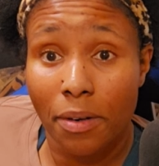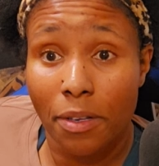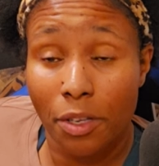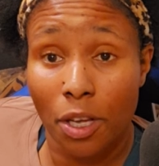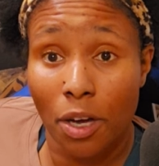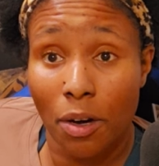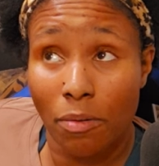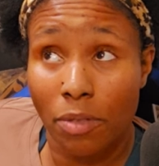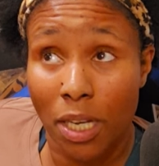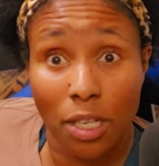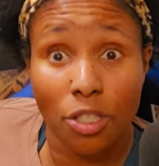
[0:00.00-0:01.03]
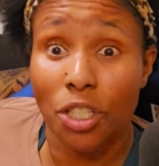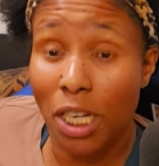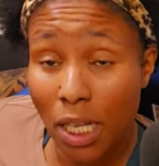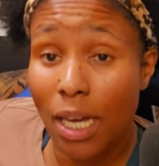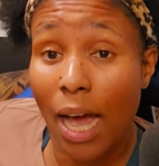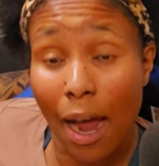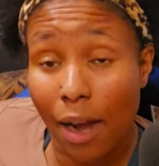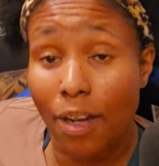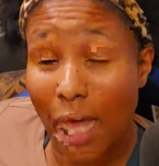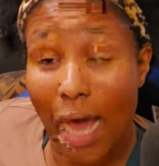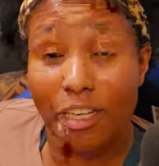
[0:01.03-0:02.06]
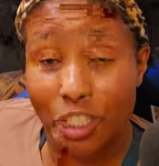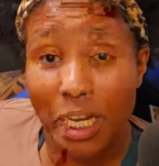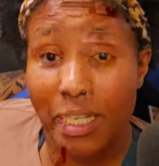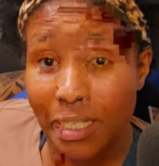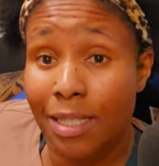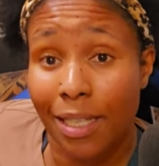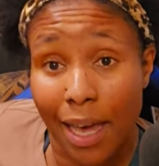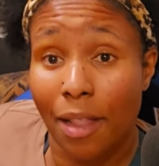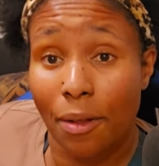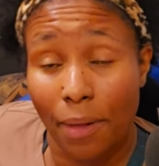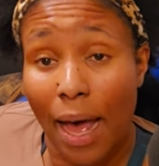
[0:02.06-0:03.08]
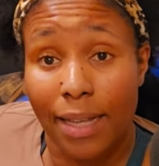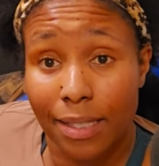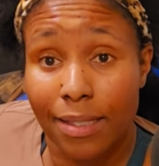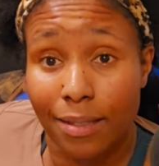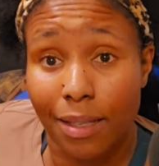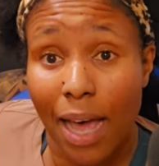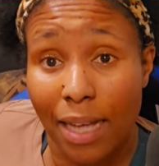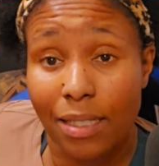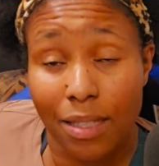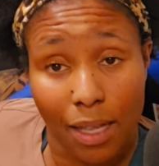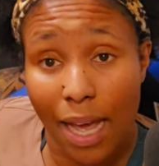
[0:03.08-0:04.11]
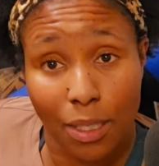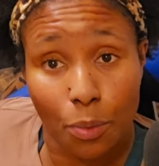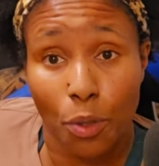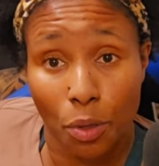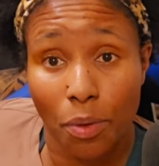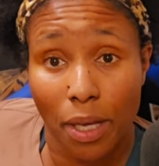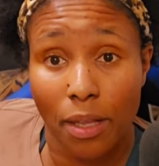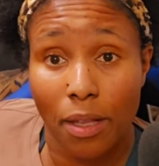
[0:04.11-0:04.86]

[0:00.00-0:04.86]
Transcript: You know, T- Gina got got Shannon together last last the last reunion,